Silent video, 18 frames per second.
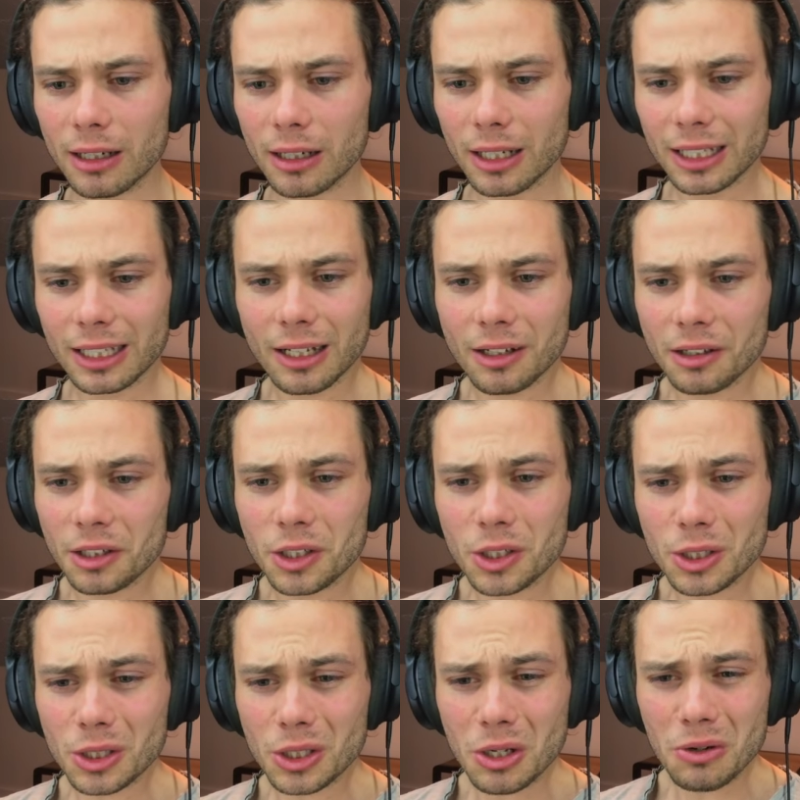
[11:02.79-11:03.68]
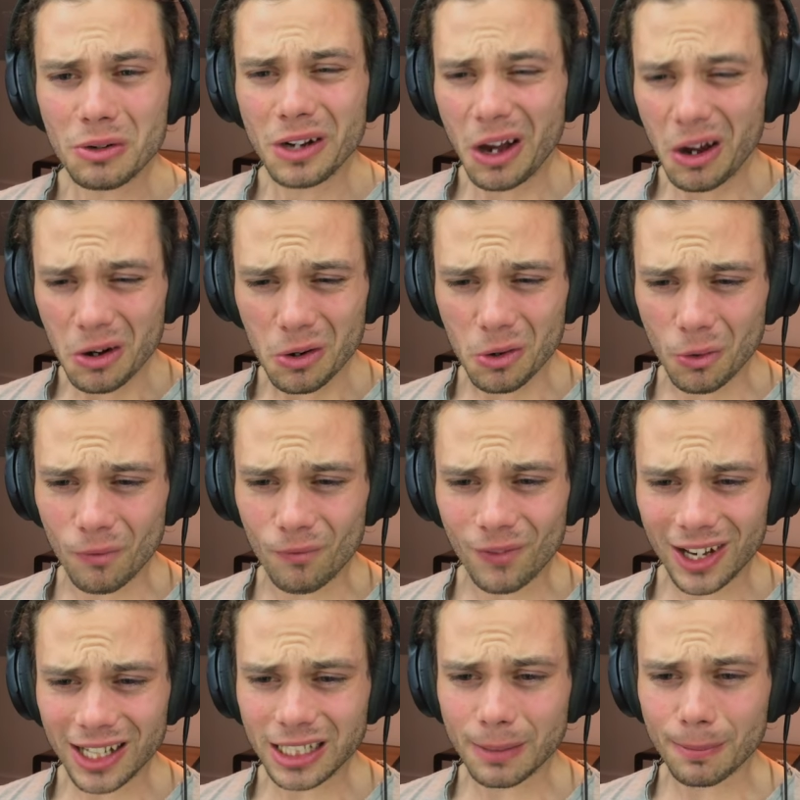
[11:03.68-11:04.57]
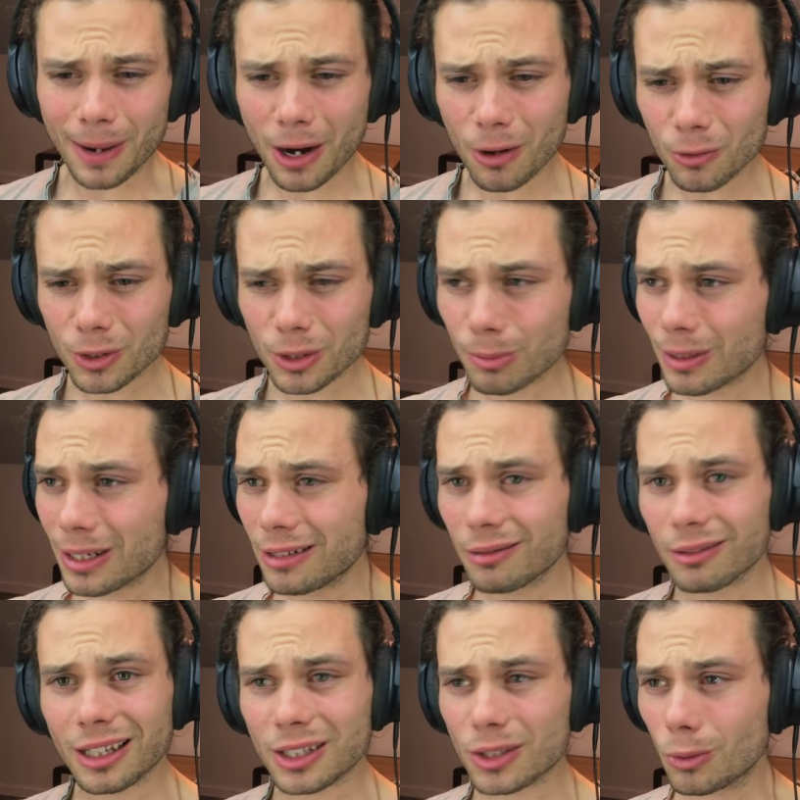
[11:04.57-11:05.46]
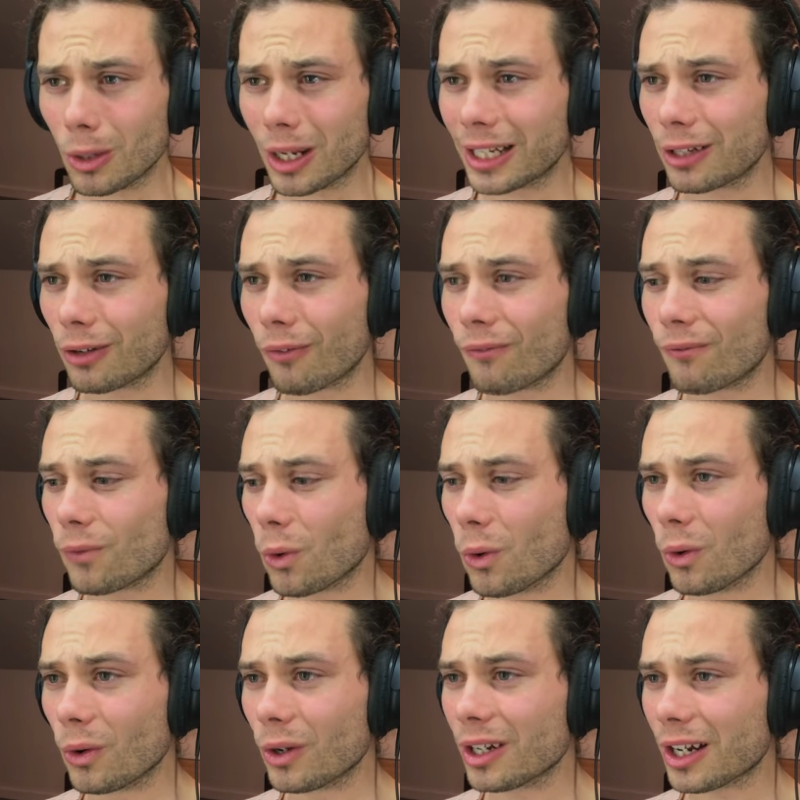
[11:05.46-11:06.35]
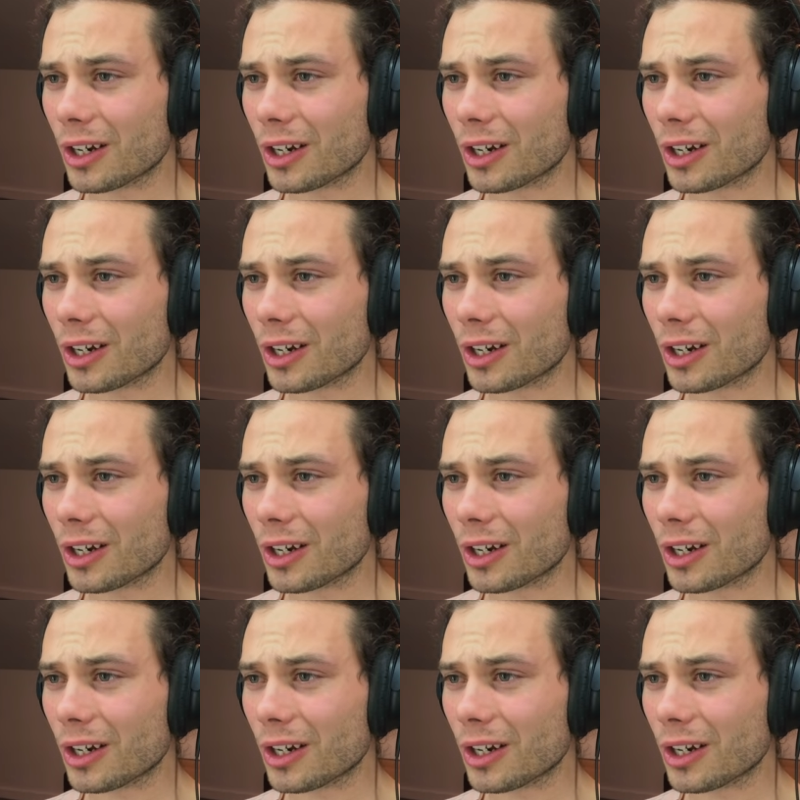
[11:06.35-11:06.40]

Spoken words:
Like, I just don't know. Faster barrel spin, that's all I can afford.